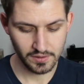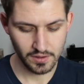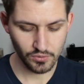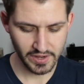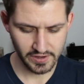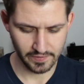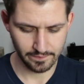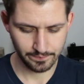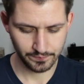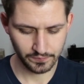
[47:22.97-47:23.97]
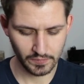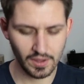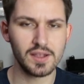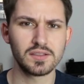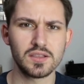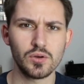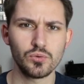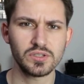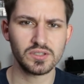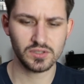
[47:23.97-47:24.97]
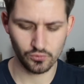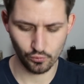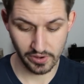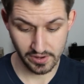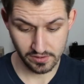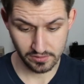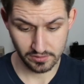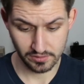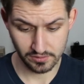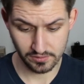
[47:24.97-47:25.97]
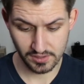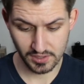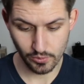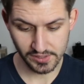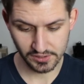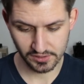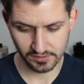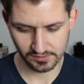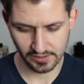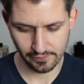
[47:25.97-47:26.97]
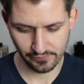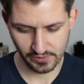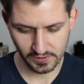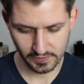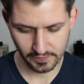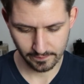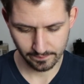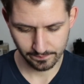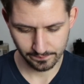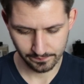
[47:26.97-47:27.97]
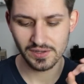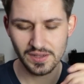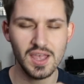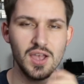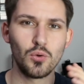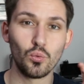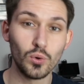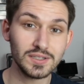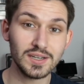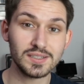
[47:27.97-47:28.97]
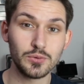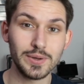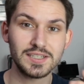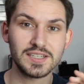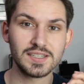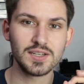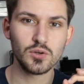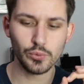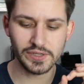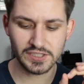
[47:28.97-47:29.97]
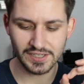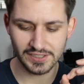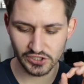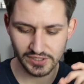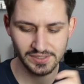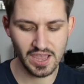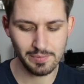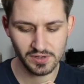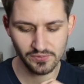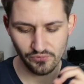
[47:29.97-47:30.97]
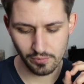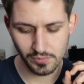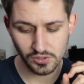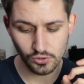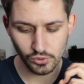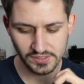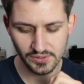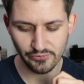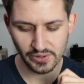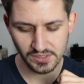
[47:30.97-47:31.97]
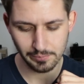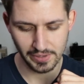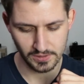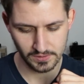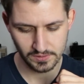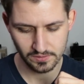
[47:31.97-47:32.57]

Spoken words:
Okay, and those were the questions, I think. One last question, which just came in from Gus Vandenberg.